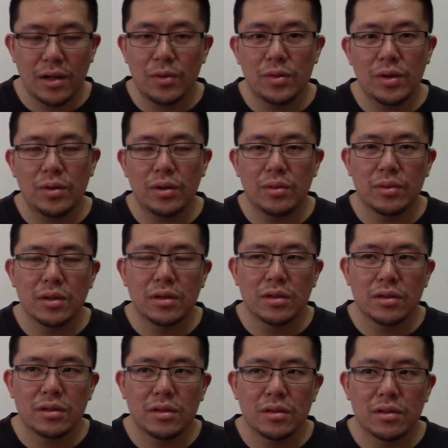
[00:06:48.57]
I don't know. I
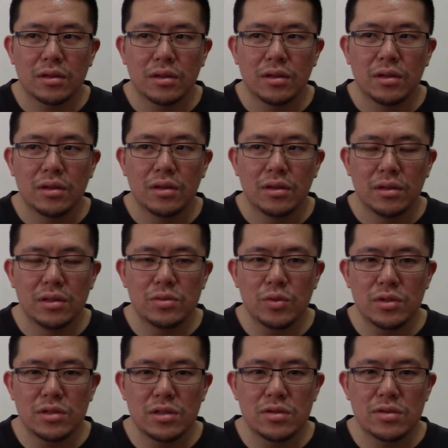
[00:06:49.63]
mean, this
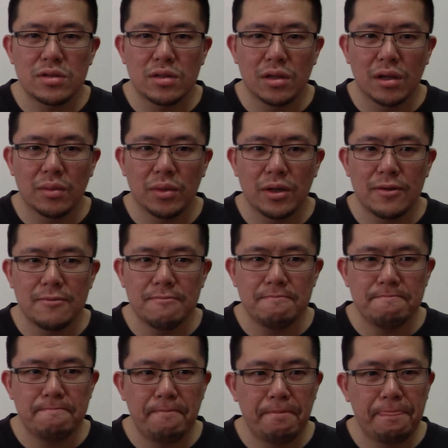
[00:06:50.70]
one's interesting. I mean,
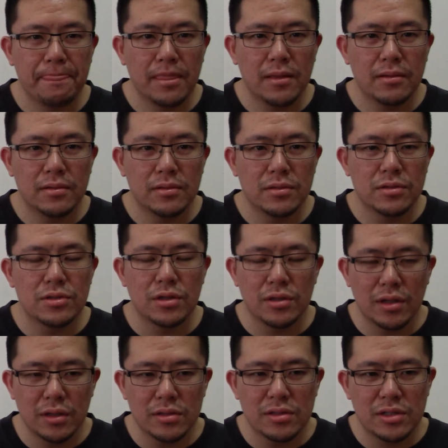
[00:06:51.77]
it's
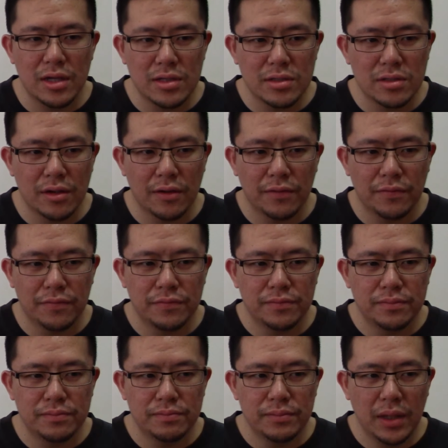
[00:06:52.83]
another chance of
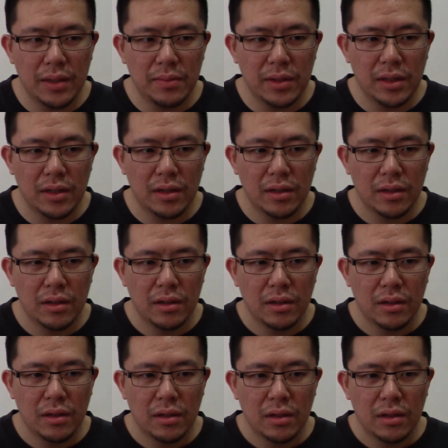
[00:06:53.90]
maybe
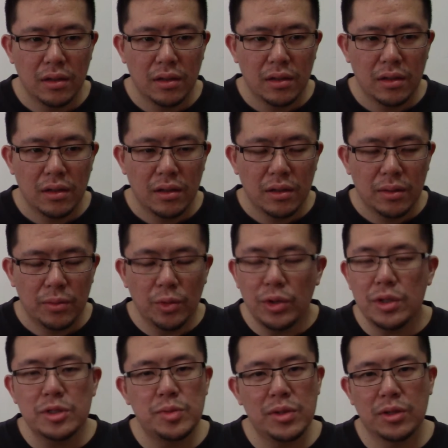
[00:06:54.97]

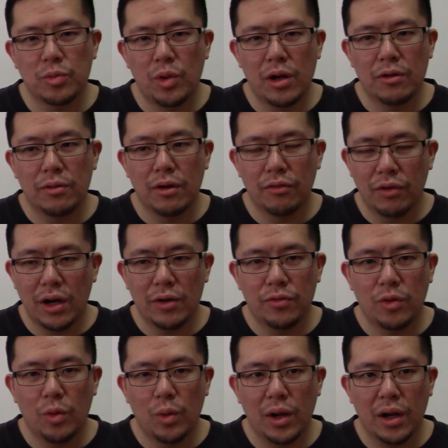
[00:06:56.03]
Woody's been around
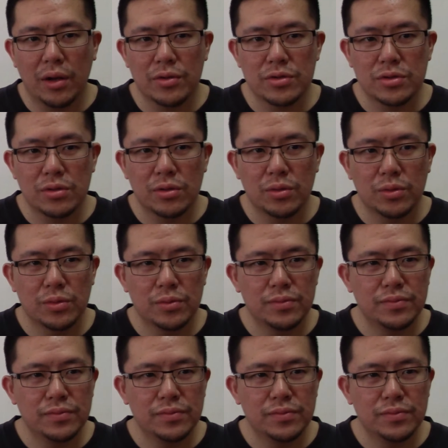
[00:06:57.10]
for a while, so